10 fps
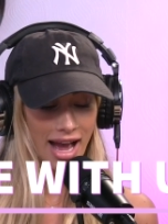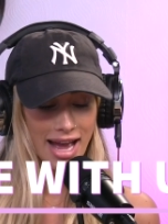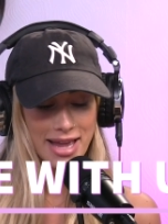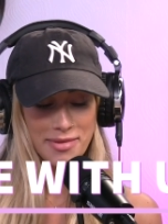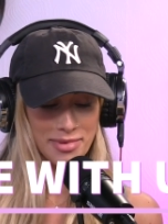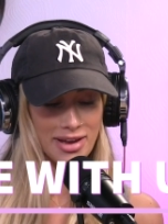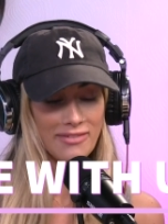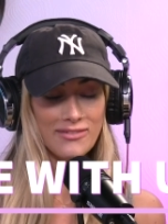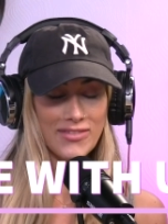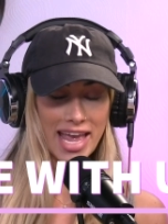I'm
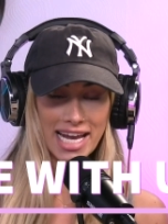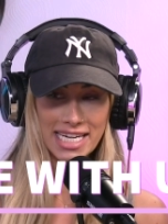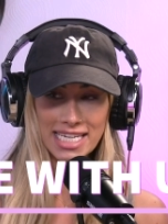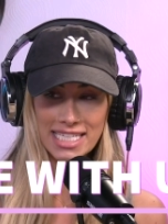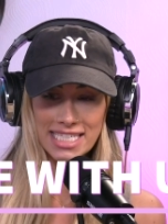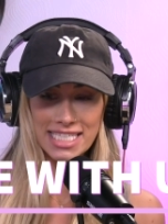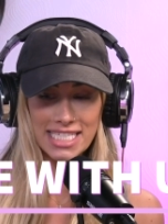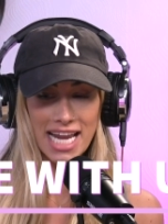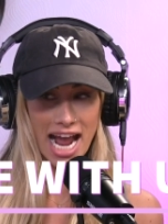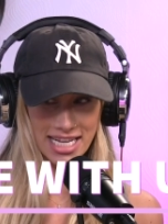
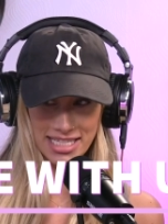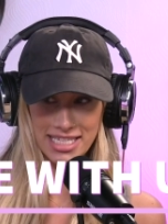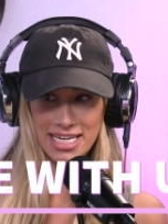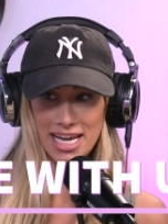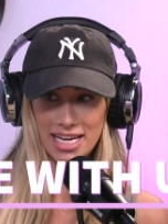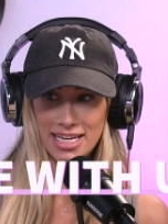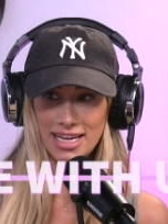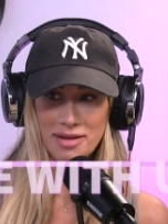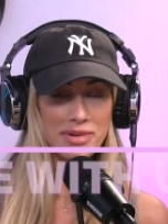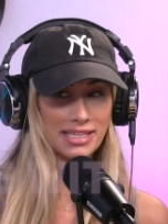fantastic.
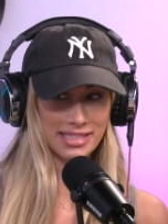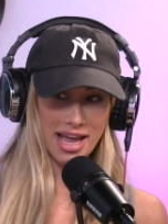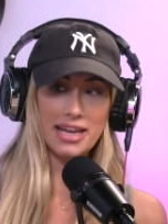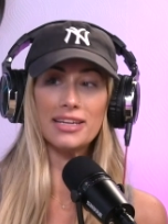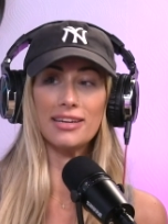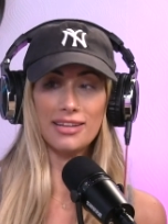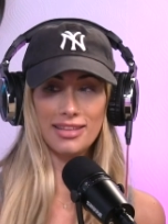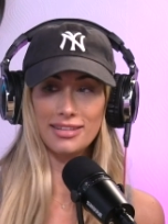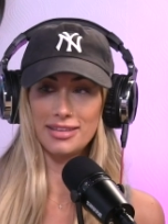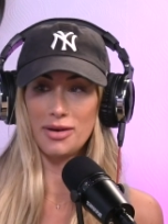I'm excited.
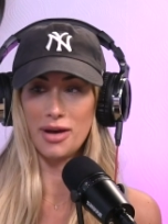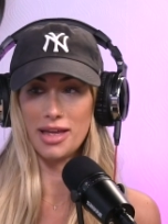That's how